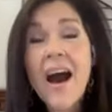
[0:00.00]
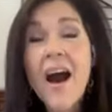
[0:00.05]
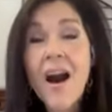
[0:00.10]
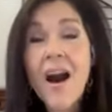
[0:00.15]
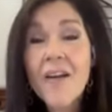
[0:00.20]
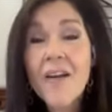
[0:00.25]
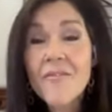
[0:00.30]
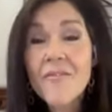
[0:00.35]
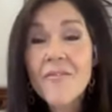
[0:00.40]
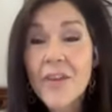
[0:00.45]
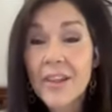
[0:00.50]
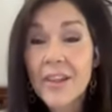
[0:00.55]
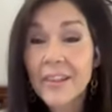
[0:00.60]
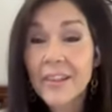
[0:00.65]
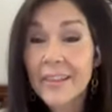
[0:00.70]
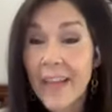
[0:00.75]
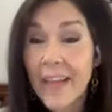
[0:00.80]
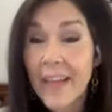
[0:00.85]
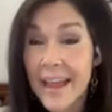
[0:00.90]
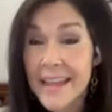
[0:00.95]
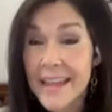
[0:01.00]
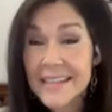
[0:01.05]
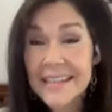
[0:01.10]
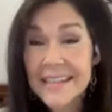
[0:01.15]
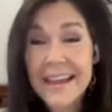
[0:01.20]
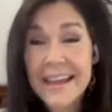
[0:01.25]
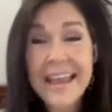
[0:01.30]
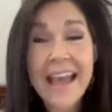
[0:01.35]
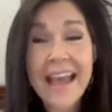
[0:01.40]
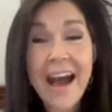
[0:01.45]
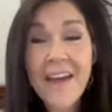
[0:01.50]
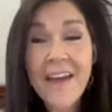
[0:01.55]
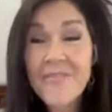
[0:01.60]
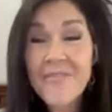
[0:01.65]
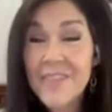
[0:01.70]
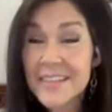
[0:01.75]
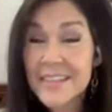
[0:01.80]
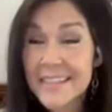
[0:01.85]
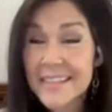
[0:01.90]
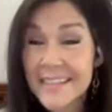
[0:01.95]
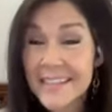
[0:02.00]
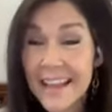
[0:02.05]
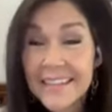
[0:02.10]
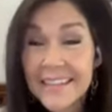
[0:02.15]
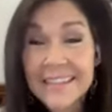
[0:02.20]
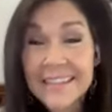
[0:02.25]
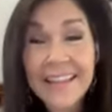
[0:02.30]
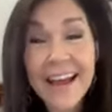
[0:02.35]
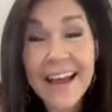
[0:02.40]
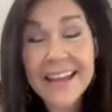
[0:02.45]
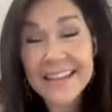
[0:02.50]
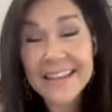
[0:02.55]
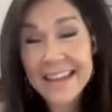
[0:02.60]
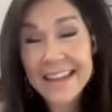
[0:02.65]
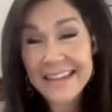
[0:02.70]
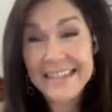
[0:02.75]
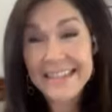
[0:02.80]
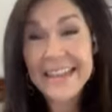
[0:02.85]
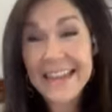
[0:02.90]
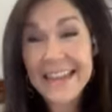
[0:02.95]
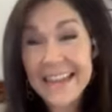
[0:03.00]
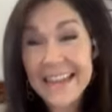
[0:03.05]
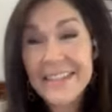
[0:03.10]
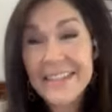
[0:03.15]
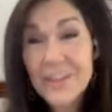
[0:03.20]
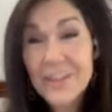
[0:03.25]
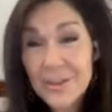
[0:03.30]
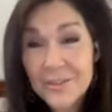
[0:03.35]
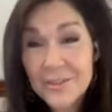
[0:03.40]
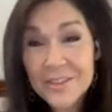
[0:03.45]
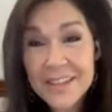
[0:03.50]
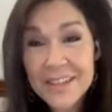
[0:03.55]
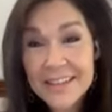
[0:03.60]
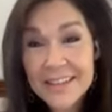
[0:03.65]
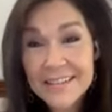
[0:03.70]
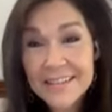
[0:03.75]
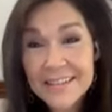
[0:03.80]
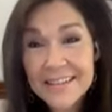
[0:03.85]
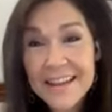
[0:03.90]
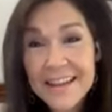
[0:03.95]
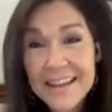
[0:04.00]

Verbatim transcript: of the light of the sunlight in, in Houston.